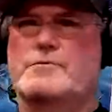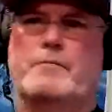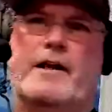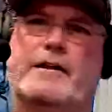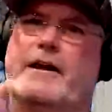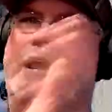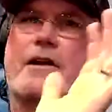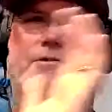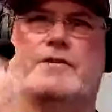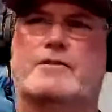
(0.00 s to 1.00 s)
Molly
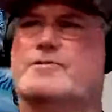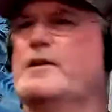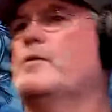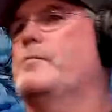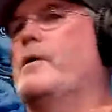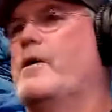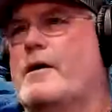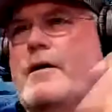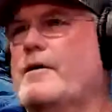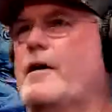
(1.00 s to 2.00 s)
Hatchet, Steel
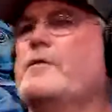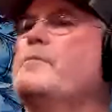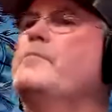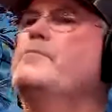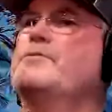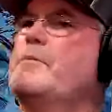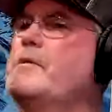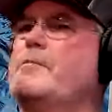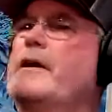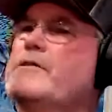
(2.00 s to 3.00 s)
Paul, some of the
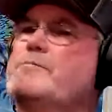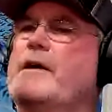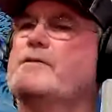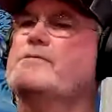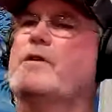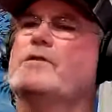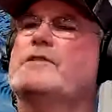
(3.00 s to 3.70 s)
biggest bands of all time.